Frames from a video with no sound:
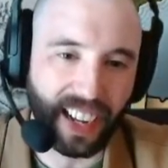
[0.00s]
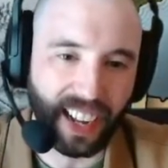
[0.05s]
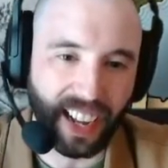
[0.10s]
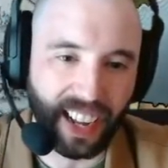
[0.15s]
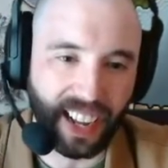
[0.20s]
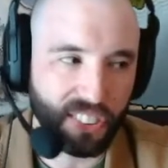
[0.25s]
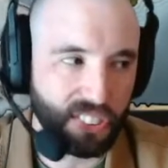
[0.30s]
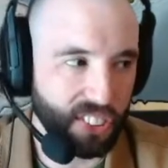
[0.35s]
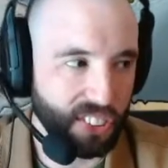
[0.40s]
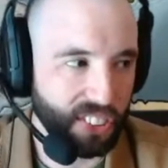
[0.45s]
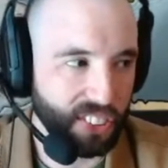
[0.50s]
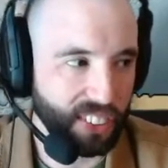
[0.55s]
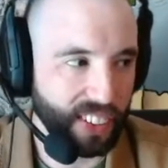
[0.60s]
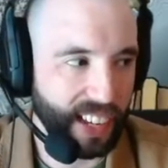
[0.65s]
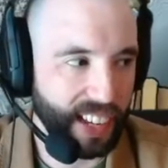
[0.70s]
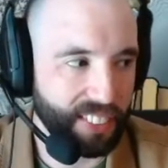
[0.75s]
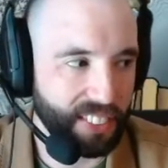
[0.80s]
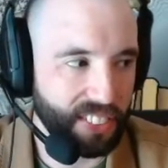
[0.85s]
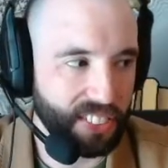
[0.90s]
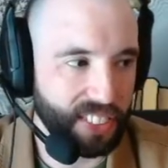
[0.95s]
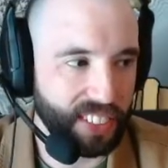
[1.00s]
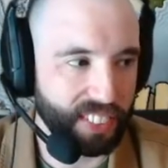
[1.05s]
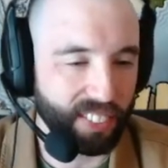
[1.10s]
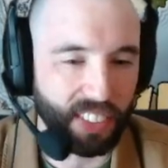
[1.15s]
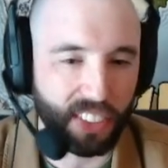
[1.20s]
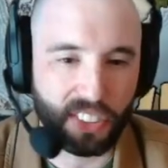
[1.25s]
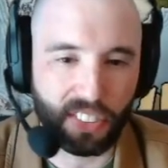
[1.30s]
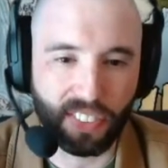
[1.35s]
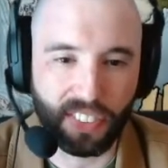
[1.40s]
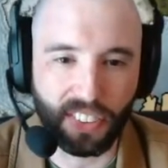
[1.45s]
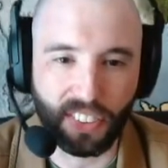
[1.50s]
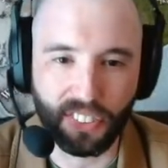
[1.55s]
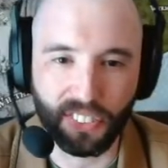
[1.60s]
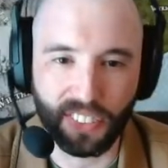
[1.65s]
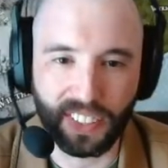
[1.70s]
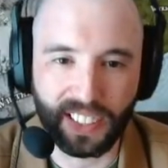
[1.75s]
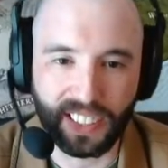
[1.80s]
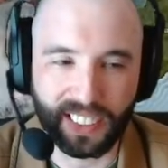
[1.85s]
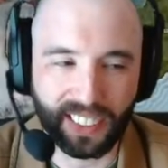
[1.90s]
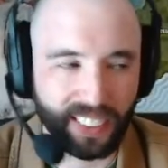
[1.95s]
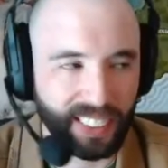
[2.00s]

certainly haven't seen much of it this week.